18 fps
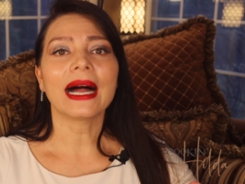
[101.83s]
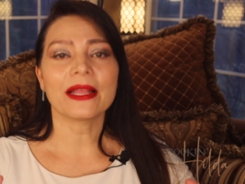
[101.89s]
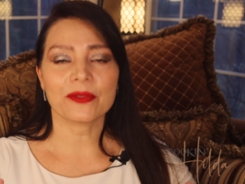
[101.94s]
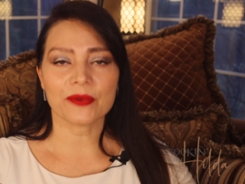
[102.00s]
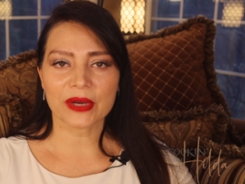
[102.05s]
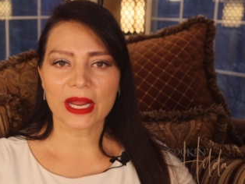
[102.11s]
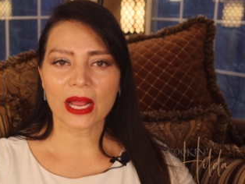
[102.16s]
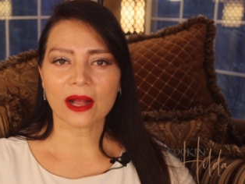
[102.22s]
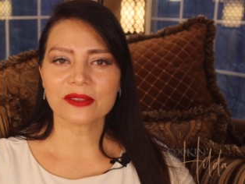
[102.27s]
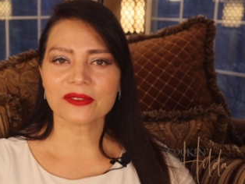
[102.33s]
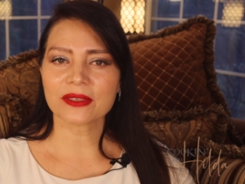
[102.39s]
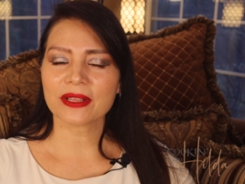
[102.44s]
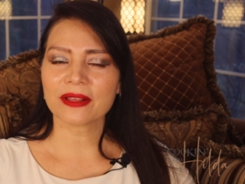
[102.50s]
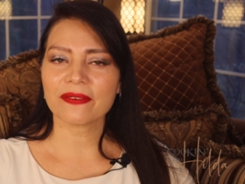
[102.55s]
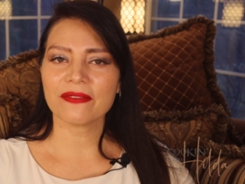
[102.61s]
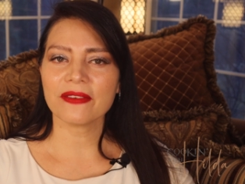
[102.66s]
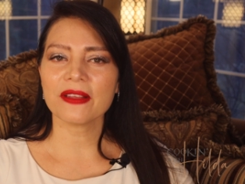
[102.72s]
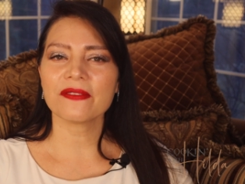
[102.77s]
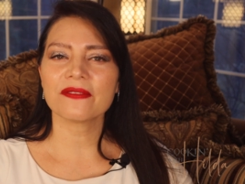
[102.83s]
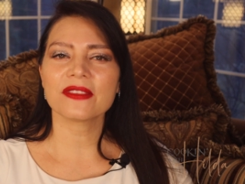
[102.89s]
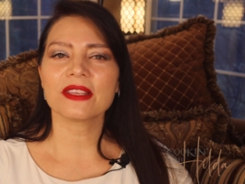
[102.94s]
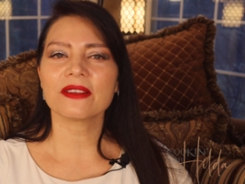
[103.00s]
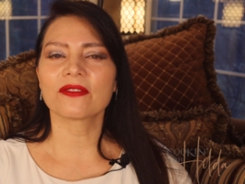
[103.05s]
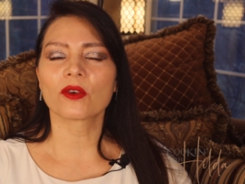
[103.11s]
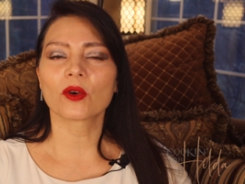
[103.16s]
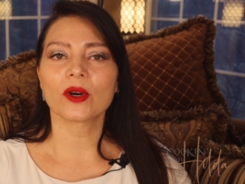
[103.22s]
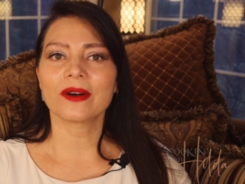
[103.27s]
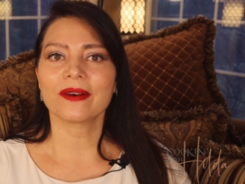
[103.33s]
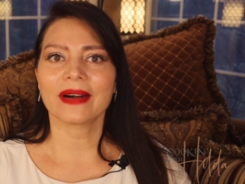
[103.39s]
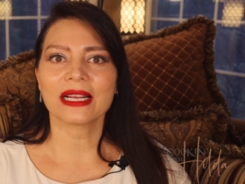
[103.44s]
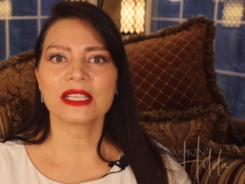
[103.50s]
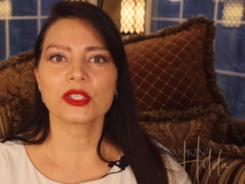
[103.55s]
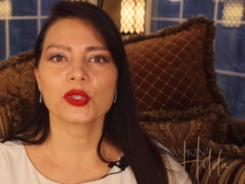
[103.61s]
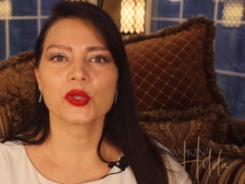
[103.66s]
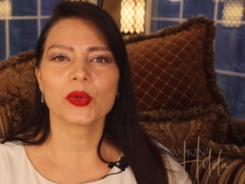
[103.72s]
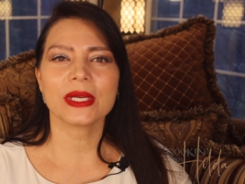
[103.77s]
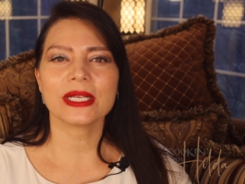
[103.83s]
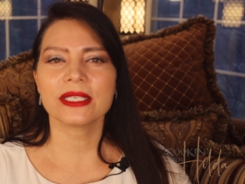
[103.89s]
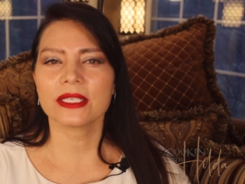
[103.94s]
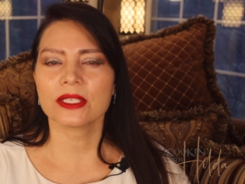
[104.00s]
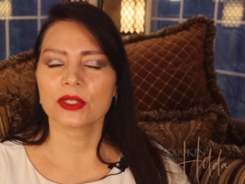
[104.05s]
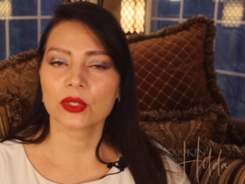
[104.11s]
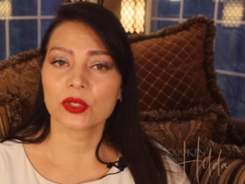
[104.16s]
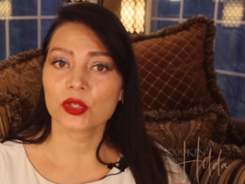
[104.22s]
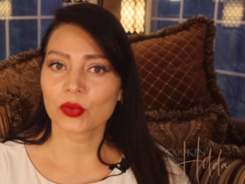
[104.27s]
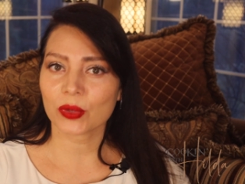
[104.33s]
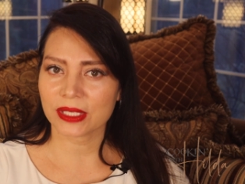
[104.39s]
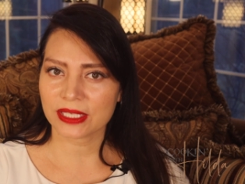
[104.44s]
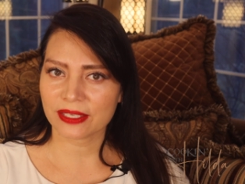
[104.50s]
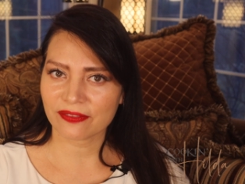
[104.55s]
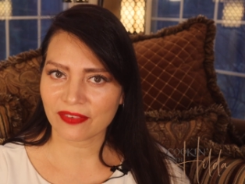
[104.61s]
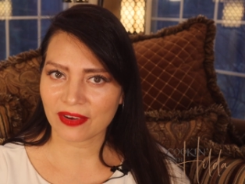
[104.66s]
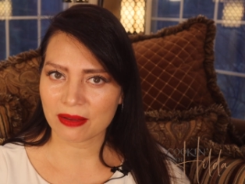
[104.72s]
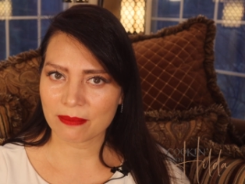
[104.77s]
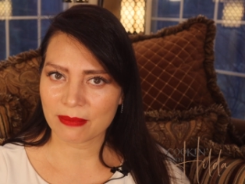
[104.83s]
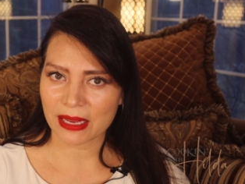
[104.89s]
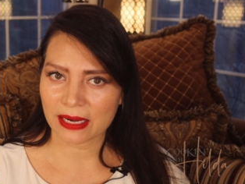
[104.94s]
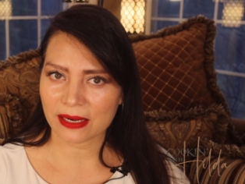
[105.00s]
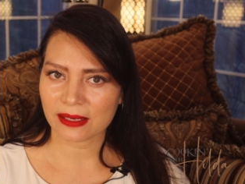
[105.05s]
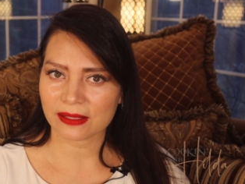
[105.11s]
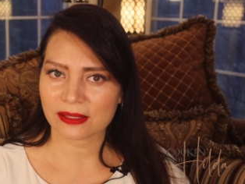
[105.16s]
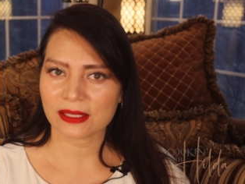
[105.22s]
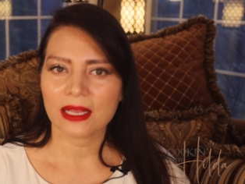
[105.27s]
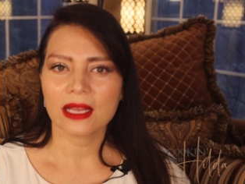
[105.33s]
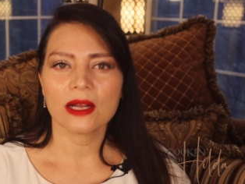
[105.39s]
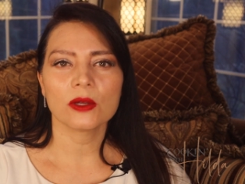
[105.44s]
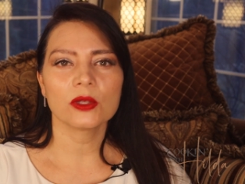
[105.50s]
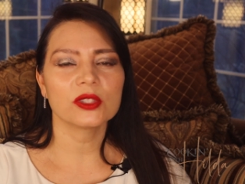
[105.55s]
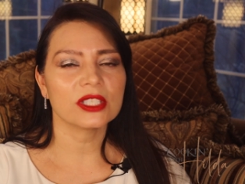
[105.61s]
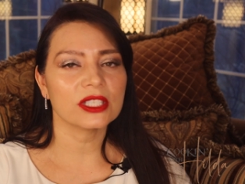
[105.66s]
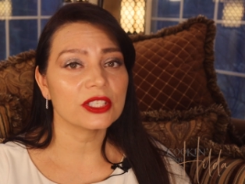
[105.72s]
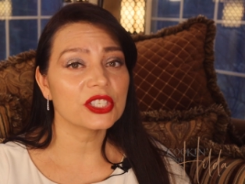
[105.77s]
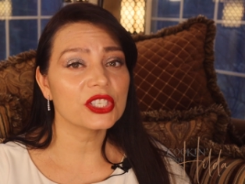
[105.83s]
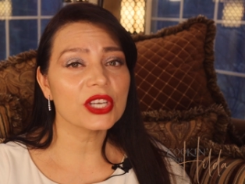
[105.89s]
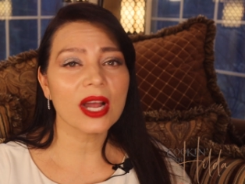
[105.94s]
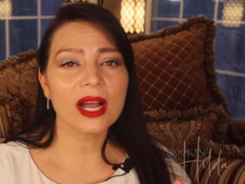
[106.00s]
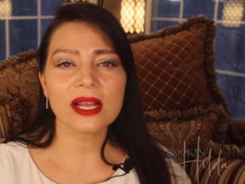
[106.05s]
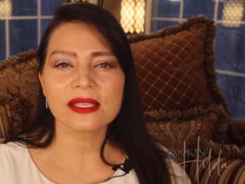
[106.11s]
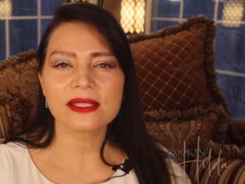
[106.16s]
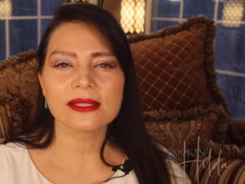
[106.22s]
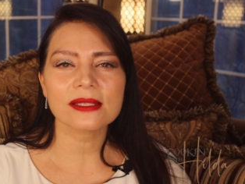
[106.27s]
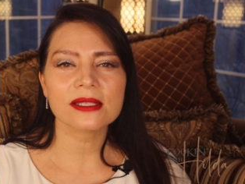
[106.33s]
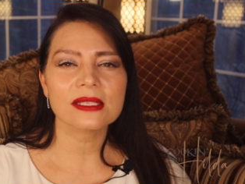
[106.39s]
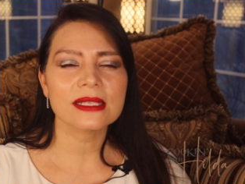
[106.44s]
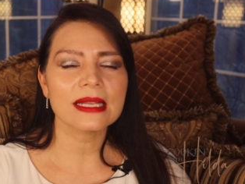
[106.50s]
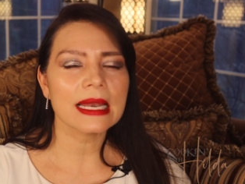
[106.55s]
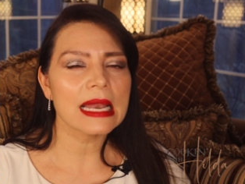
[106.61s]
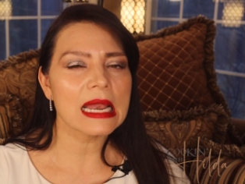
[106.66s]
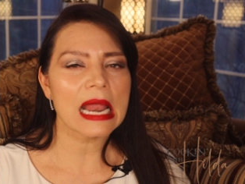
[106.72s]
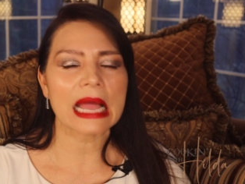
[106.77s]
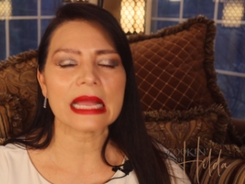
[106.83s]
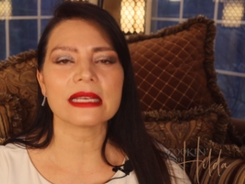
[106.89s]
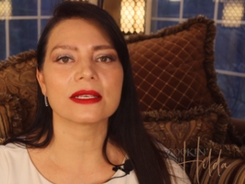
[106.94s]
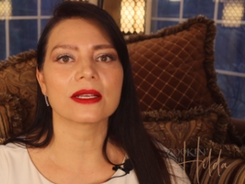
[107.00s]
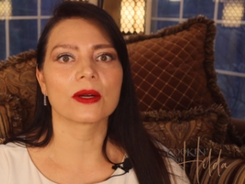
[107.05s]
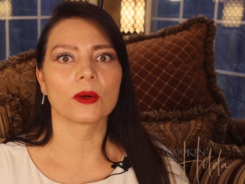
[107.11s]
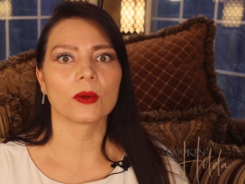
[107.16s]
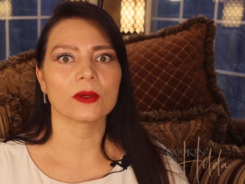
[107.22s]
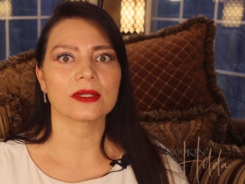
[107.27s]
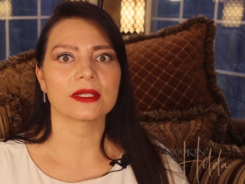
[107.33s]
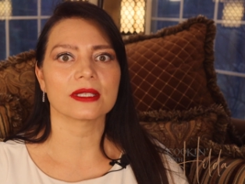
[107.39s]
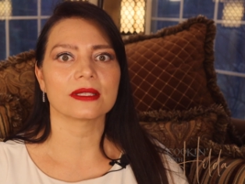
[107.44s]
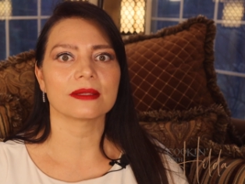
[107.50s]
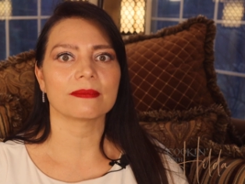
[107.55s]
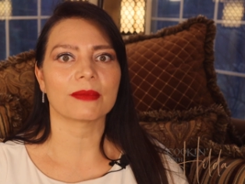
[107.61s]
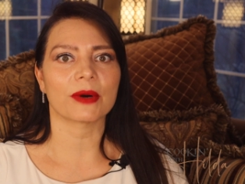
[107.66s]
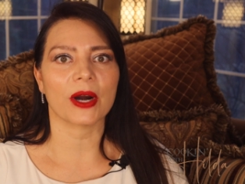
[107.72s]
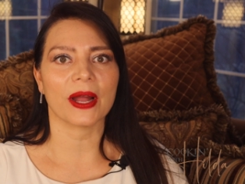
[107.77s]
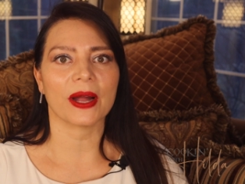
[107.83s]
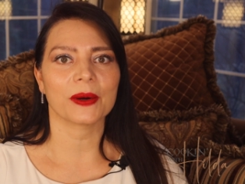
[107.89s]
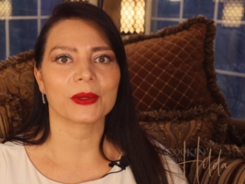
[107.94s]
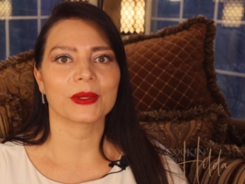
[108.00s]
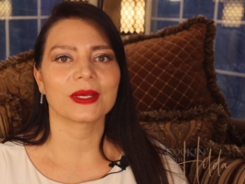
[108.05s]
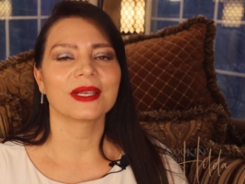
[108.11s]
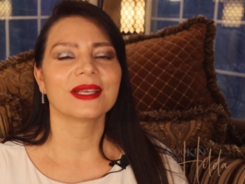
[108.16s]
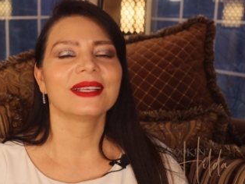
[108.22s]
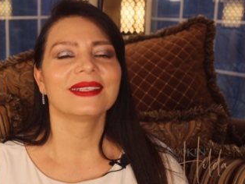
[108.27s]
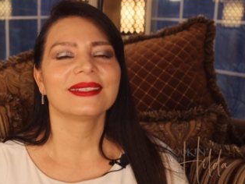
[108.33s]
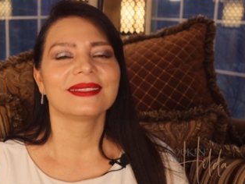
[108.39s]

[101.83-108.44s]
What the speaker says: at 350 for around 20 to 25 minutes until just light golden brown.